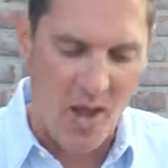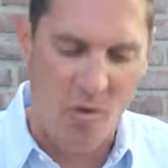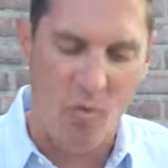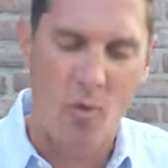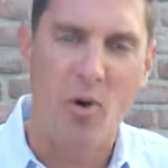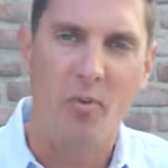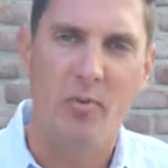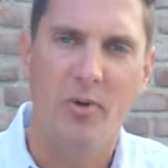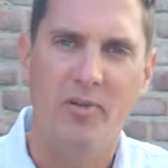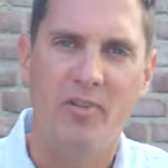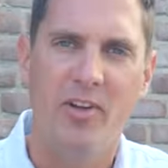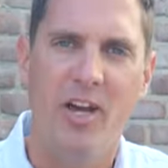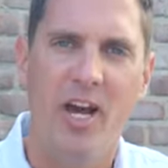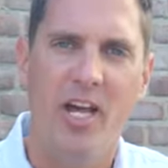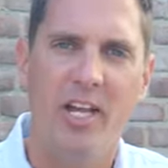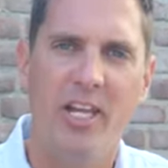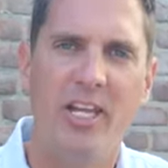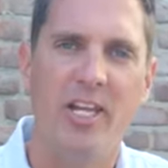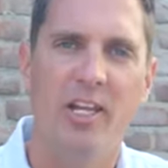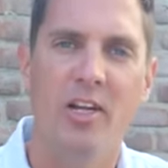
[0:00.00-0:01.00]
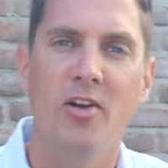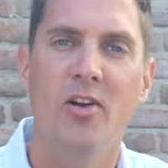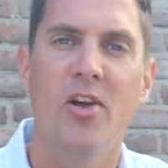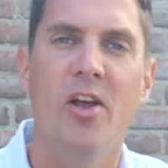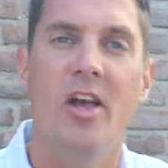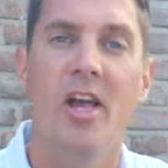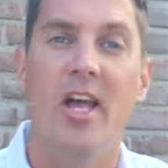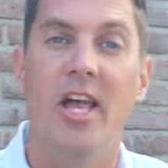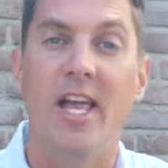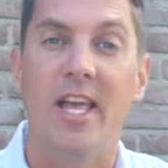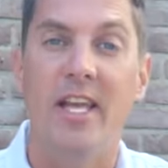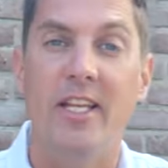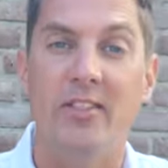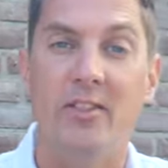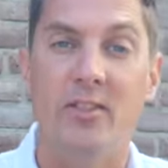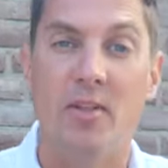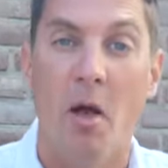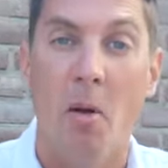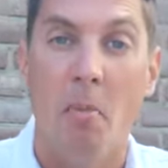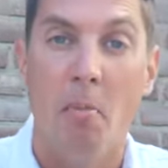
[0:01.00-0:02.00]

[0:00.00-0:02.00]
And what we've got here is